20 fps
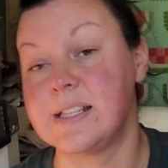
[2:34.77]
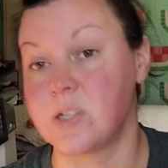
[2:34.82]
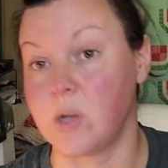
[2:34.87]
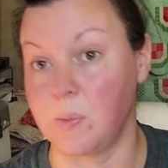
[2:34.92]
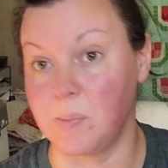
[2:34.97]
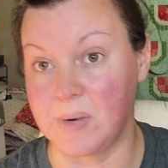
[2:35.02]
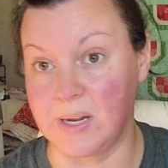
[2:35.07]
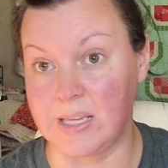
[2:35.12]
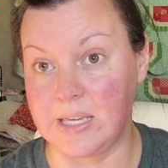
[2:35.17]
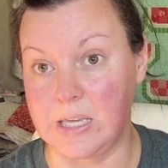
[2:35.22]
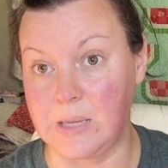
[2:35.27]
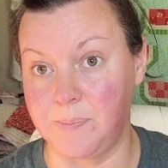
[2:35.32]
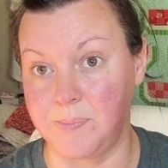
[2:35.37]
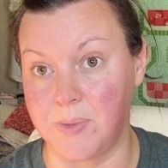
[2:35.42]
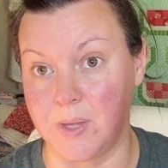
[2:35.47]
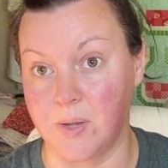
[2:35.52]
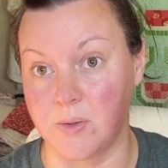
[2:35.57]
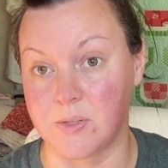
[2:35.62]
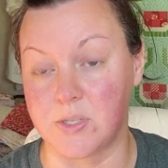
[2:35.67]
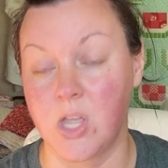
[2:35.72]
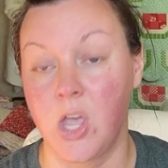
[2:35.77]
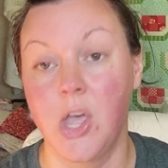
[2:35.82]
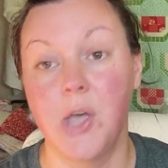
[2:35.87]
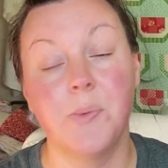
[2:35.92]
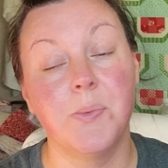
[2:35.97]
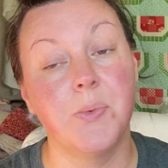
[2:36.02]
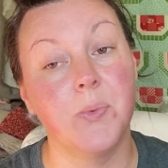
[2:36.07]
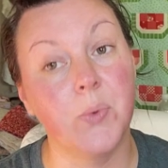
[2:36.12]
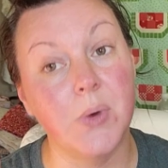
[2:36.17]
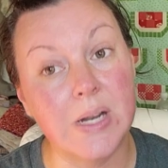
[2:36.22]
so I'm going to keep those.
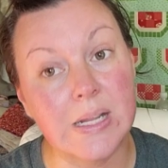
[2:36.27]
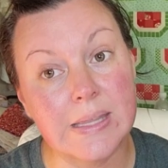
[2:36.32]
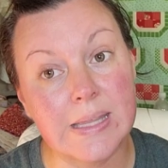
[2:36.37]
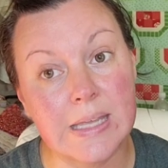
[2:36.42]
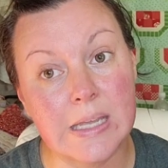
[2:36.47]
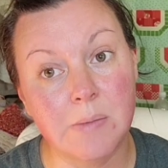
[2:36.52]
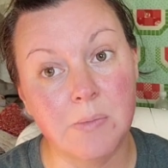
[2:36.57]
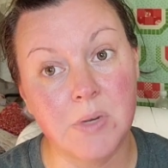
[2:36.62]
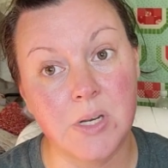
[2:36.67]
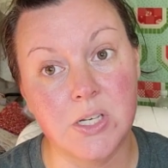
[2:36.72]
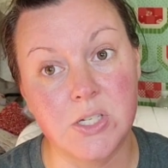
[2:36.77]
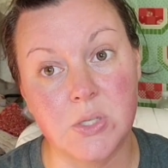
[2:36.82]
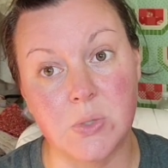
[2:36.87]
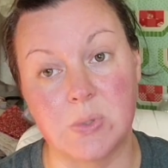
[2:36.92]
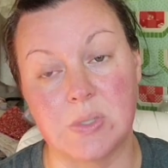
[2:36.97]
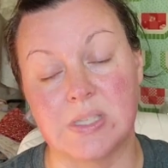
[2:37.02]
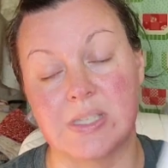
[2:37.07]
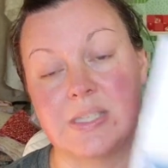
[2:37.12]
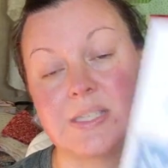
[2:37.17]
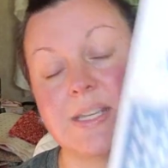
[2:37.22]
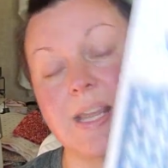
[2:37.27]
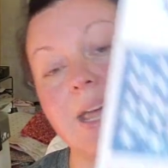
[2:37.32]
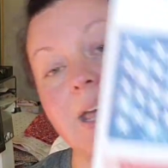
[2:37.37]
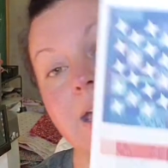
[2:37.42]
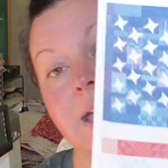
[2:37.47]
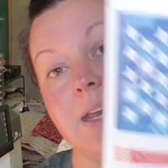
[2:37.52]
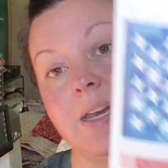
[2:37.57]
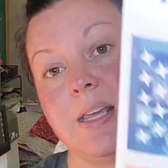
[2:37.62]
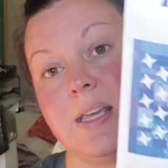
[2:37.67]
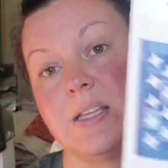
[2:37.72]
What I think I'm going to do
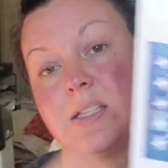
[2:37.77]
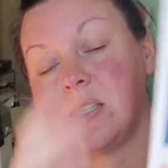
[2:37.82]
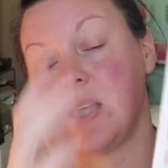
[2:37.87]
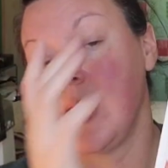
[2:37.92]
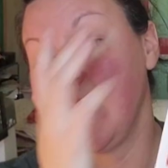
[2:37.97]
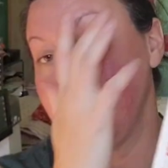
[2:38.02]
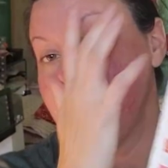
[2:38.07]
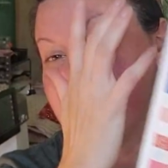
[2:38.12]
instead is